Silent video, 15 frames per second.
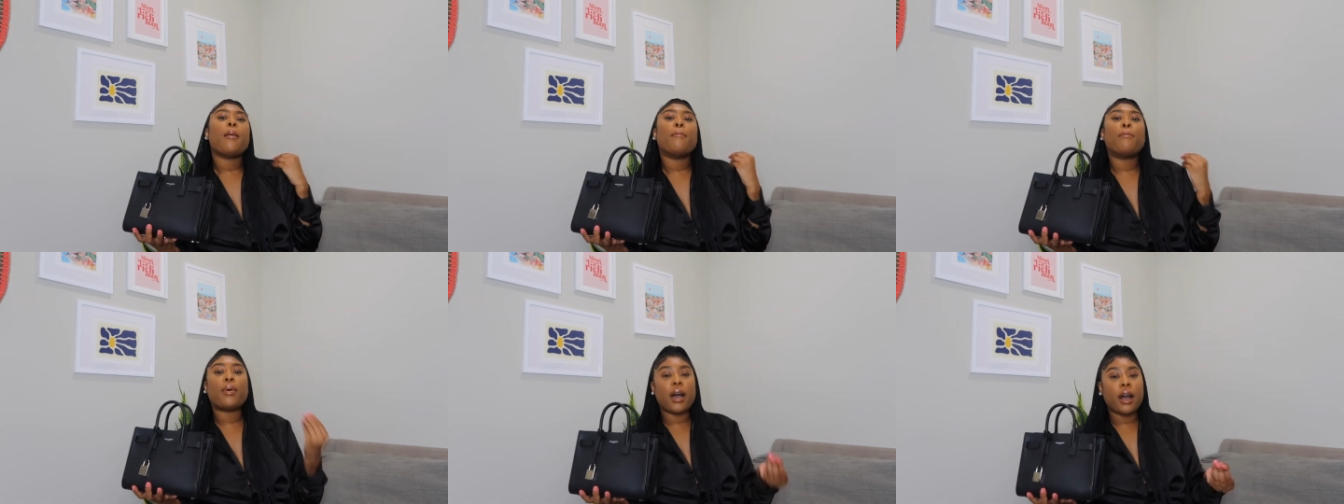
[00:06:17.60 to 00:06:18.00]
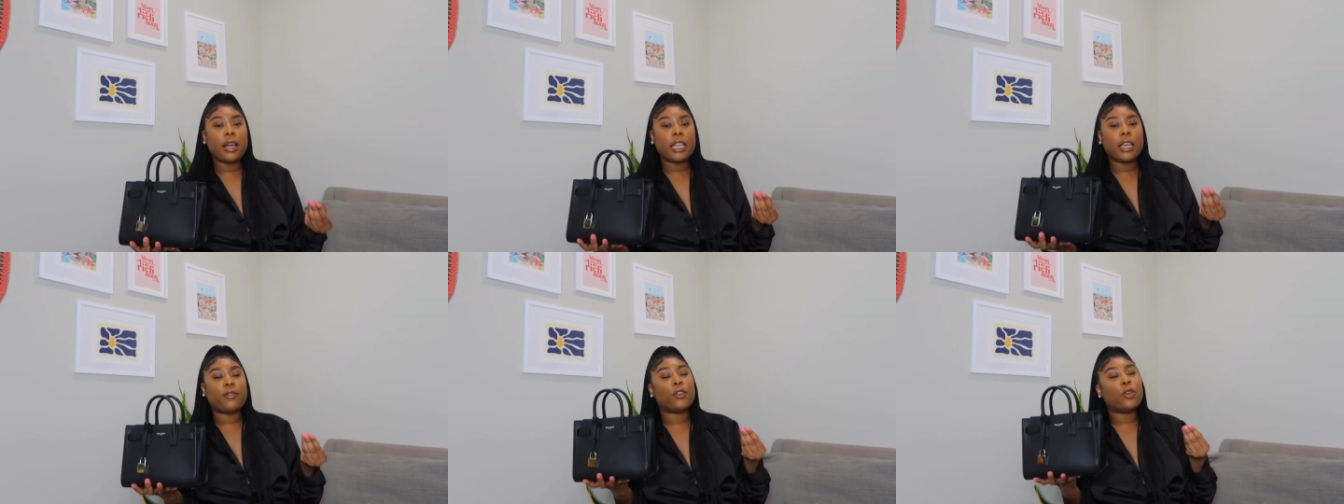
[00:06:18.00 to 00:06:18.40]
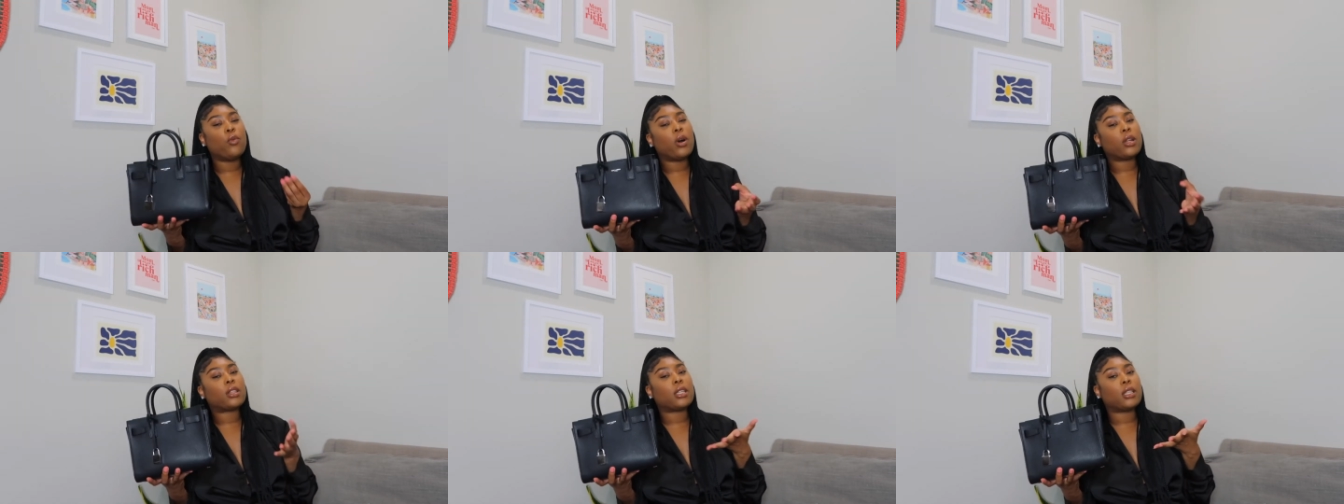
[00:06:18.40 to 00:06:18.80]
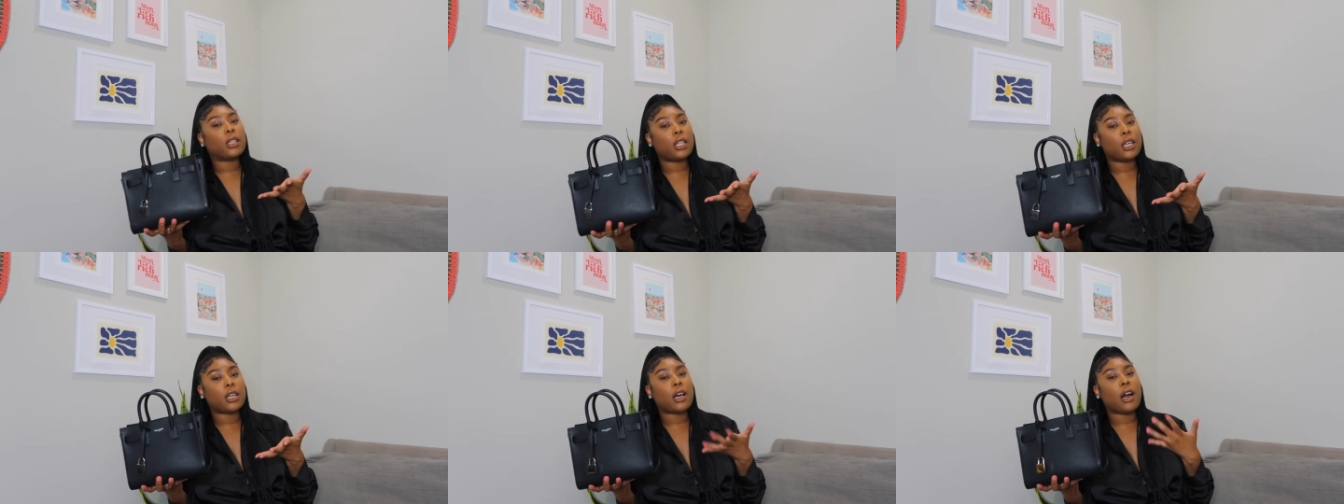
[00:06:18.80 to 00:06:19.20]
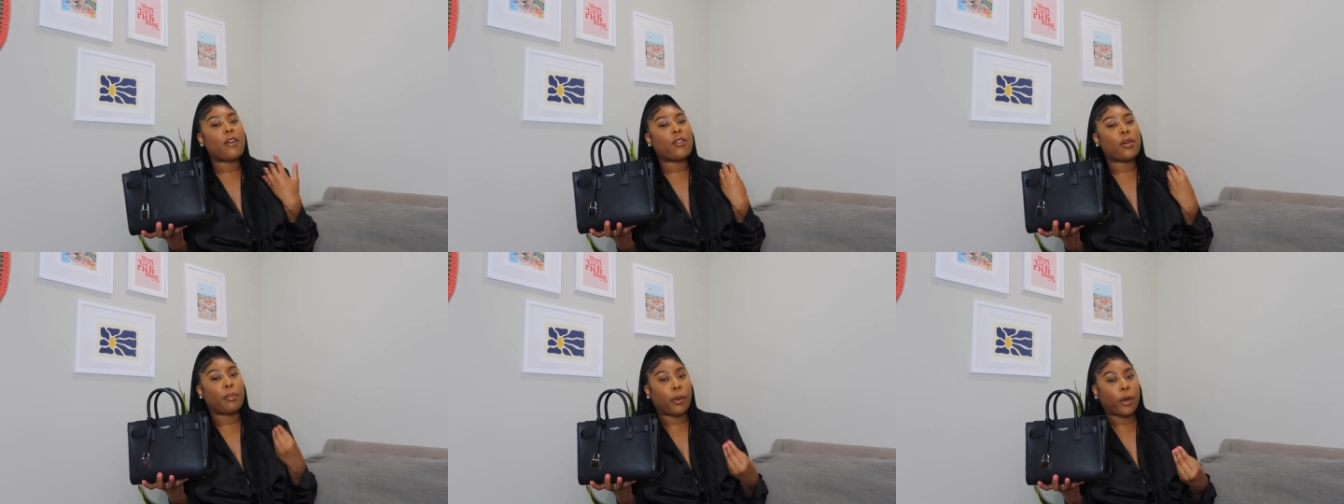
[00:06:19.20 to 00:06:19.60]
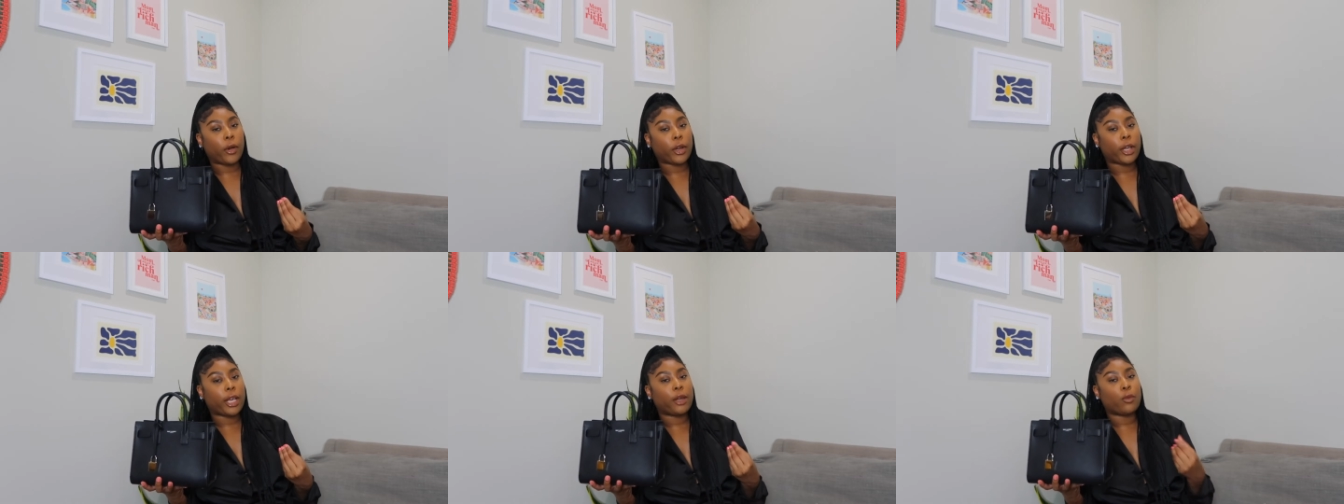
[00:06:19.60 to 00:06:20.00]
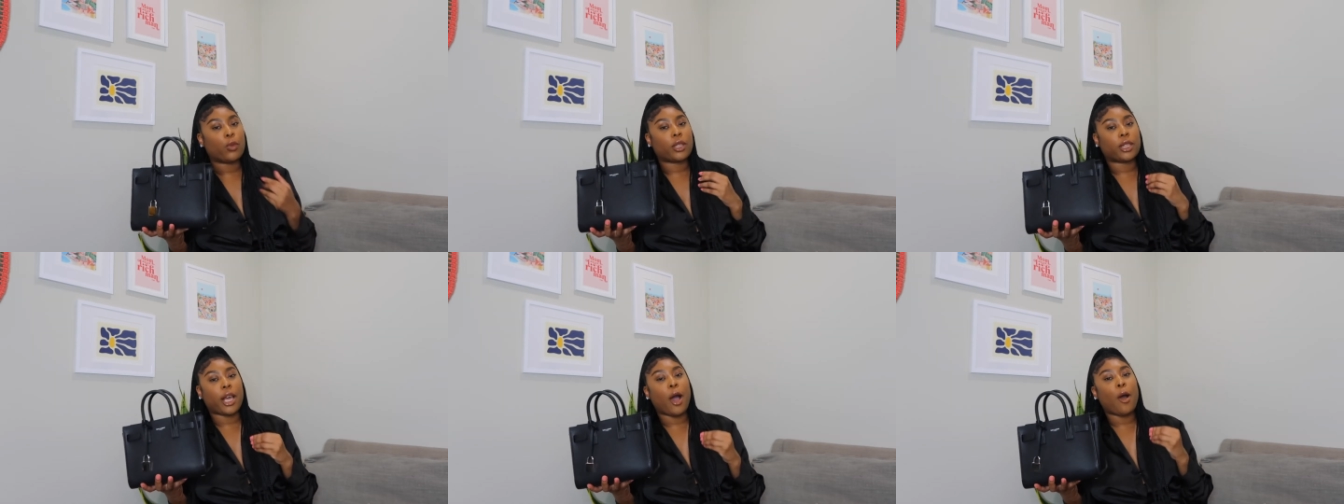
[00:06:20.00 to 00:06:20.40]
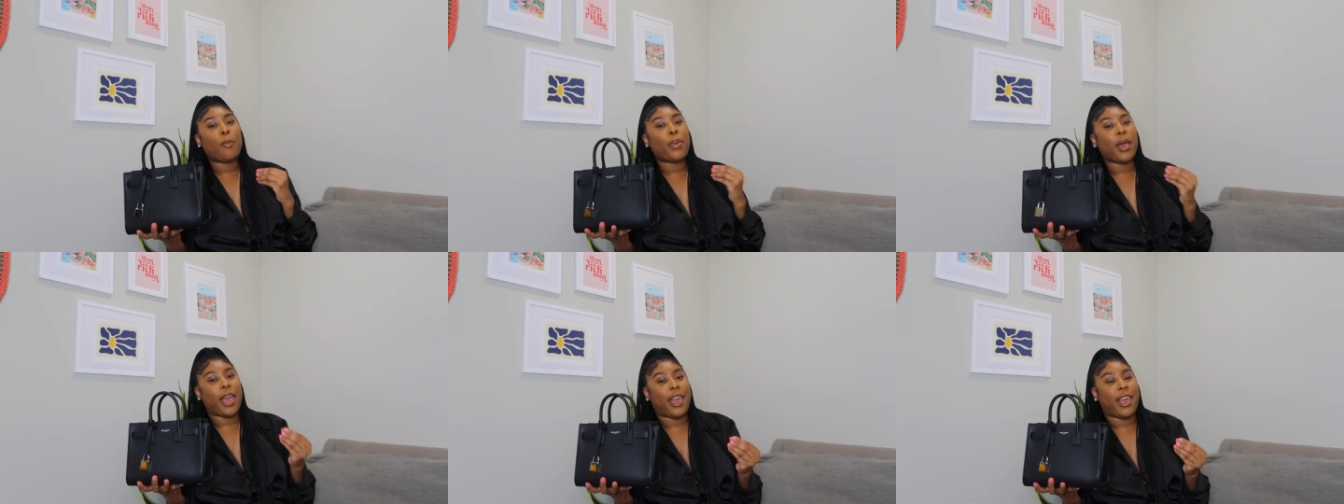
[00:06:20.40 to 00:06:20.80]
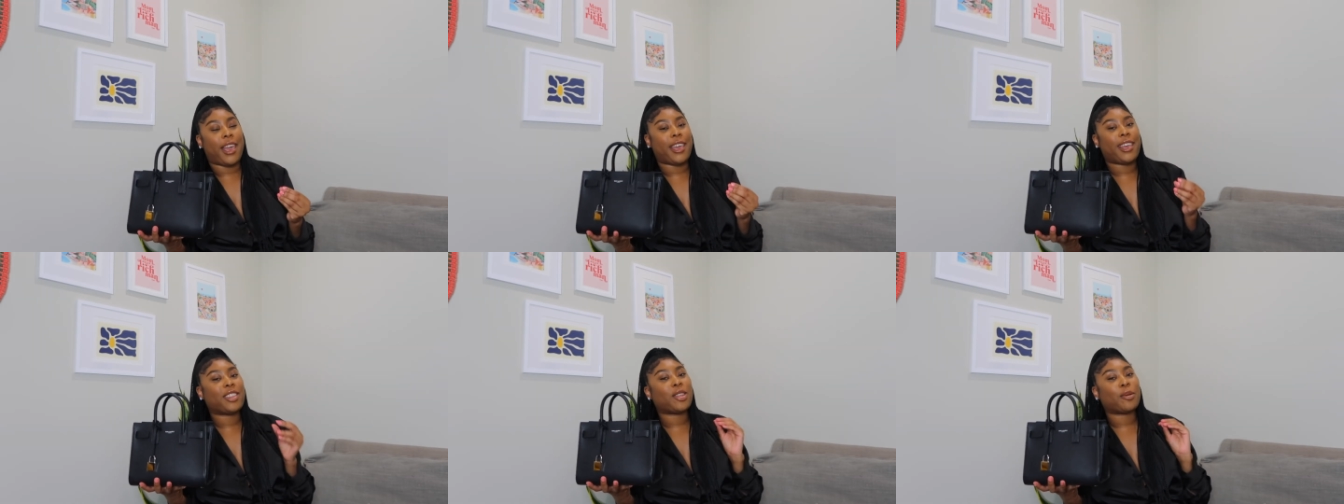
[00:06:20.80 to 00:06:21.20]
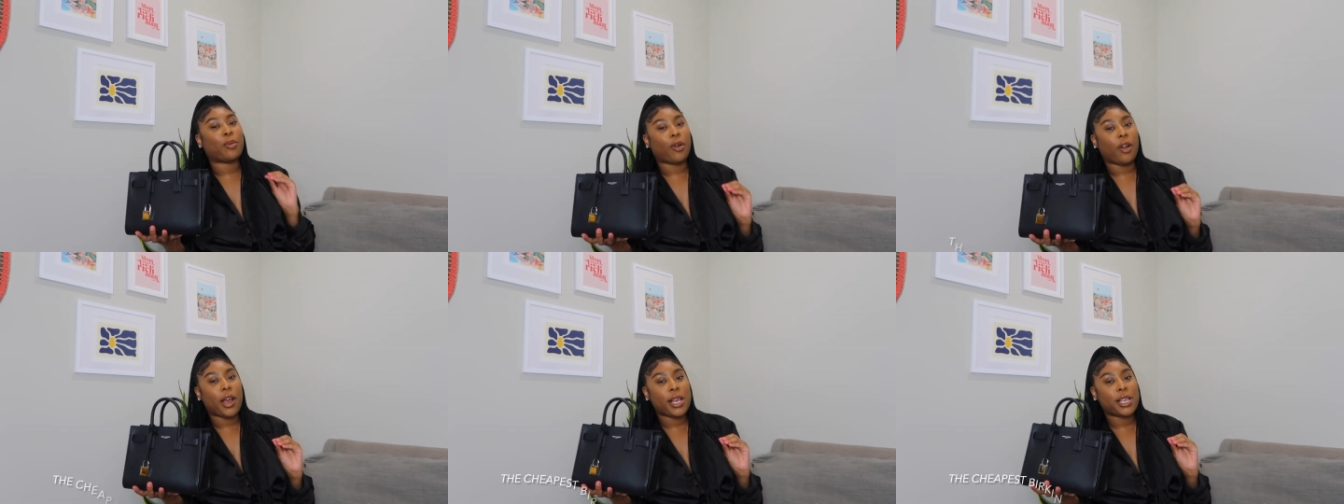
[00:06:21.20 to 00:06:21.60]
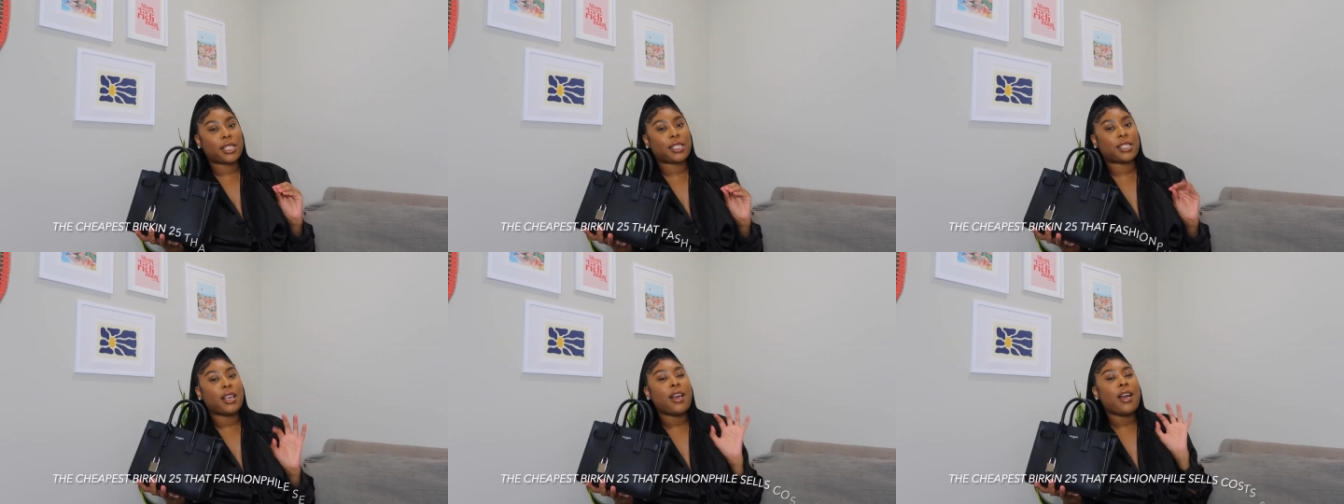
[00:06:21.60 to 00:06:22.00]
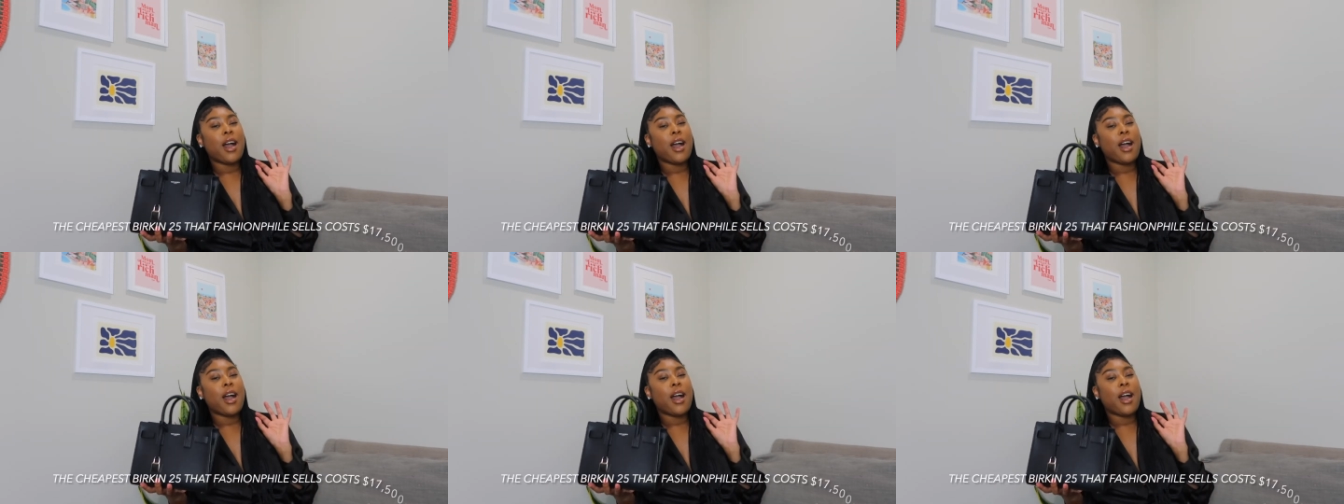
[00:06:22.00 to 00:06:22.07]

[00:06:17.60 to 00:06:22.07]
but if you want the look of a Birkin without paying the price